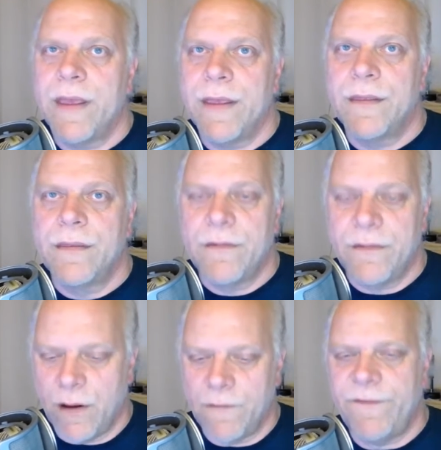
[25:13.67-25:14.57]

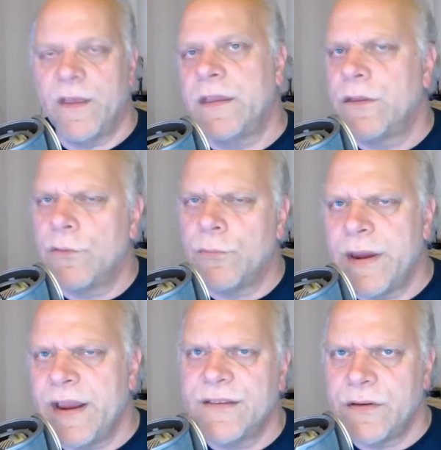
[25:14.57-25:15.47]
with you know filling
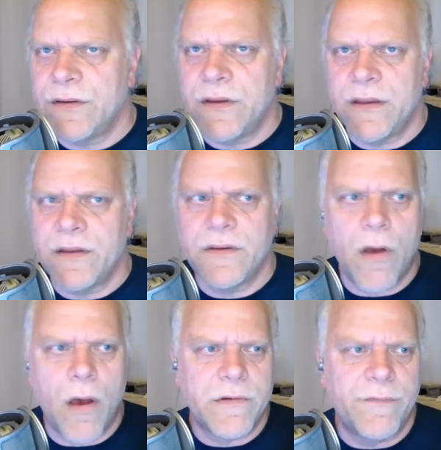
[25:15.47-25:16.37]
the rings in,
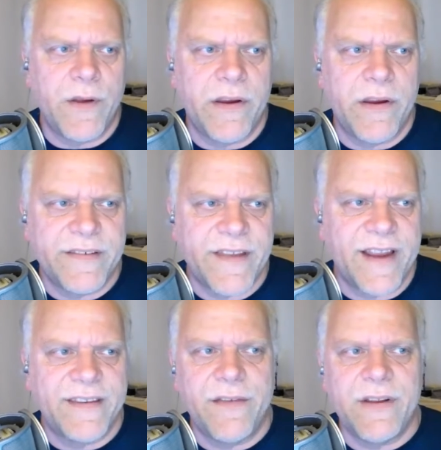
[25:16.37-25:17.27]
in all your various
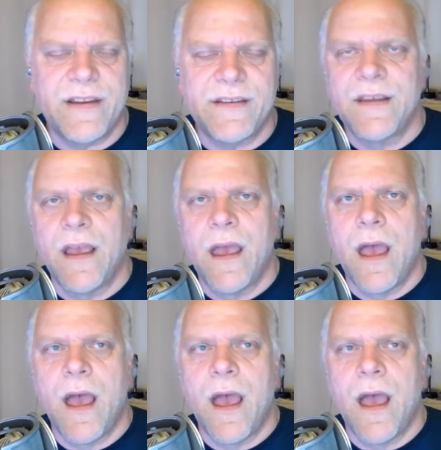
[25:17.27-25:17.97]
activities,